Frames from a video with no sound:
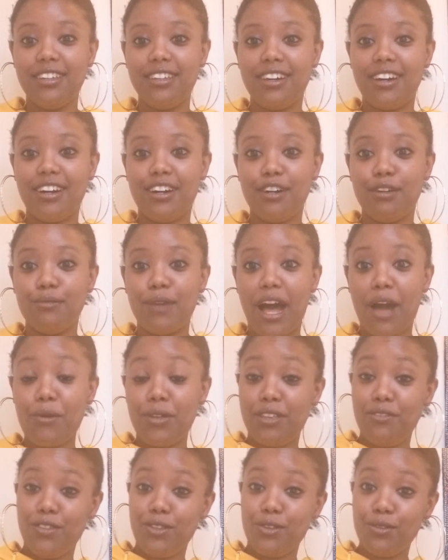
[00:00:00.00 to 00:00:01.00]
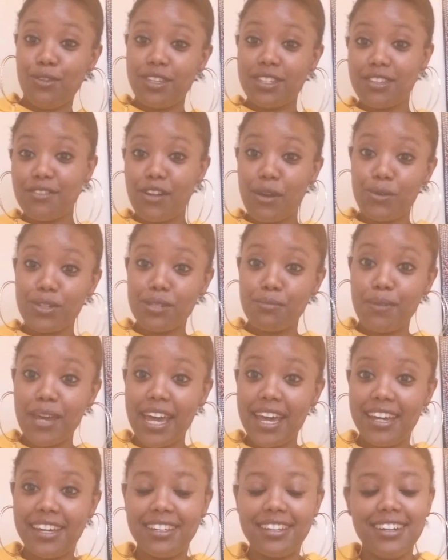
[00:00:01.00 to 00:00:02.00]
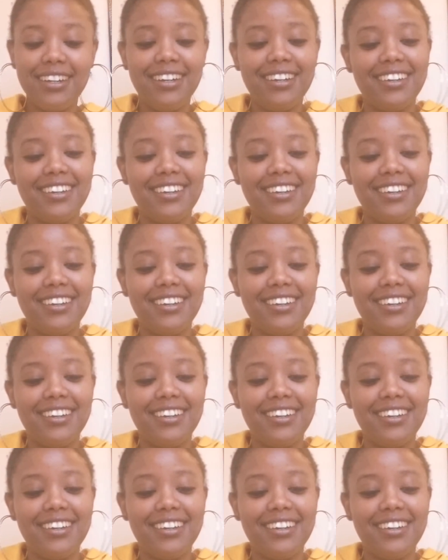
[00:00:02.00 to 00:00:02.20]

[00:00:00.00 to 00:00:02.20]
I would even do this if I wasn't paid.